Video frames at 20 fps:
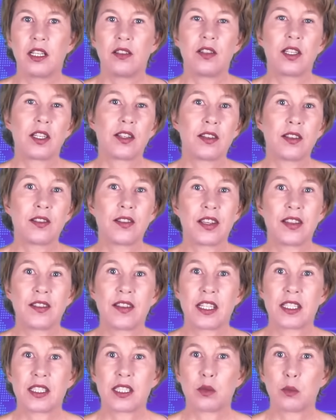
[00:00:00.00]
The other thing
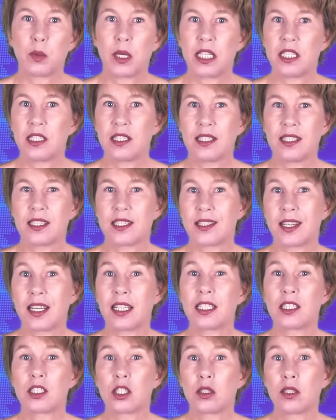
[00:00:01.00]
that's amazing is
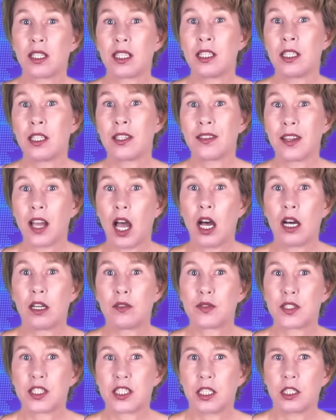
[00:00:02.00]
that it took another
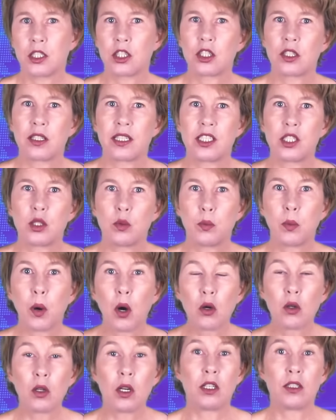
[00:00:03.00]
half a century to
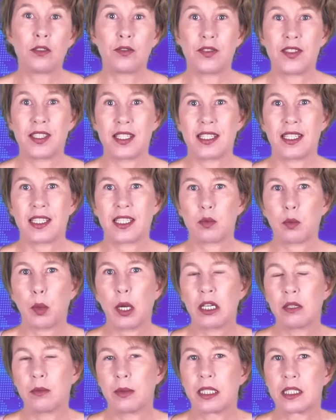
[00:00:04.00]
pull off this
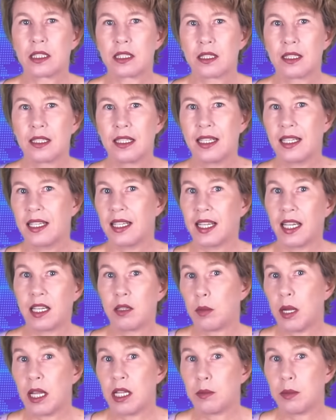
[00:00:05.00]
experiment.
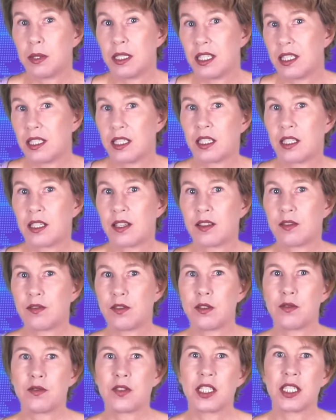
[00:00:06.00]
And maybe in another
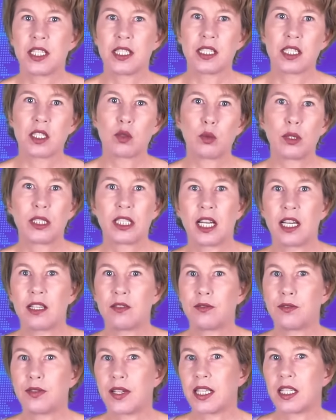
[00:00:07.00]
50 years, we'll
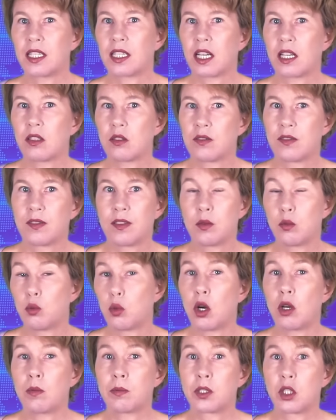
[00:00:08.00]
have figured out the
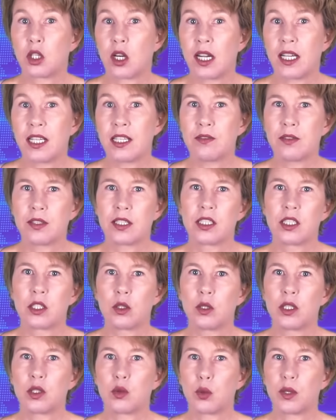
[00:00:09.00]
warp drive and
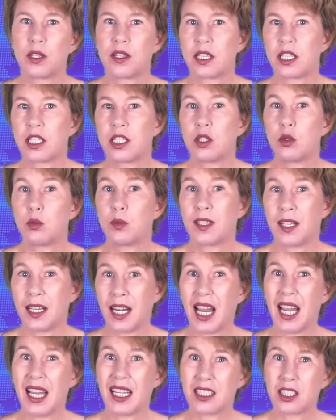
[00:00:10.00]
do it with a cube that
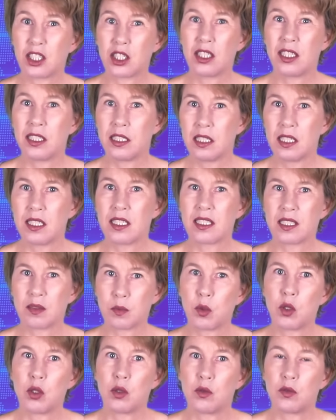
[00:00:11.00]
actually does
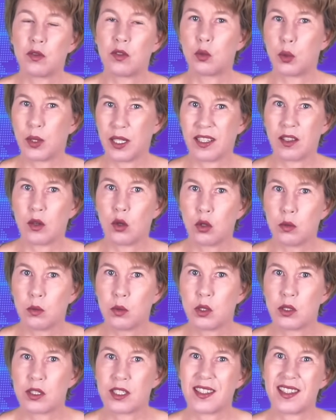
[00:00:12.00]
move with
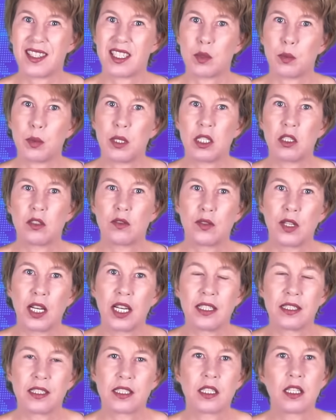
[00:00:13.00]
almost the speed of
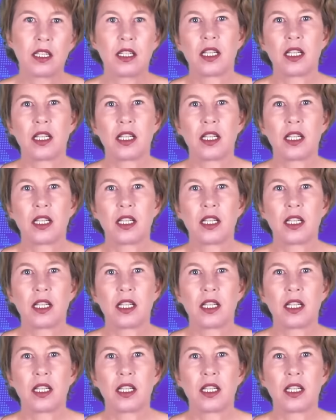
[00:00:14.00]
light.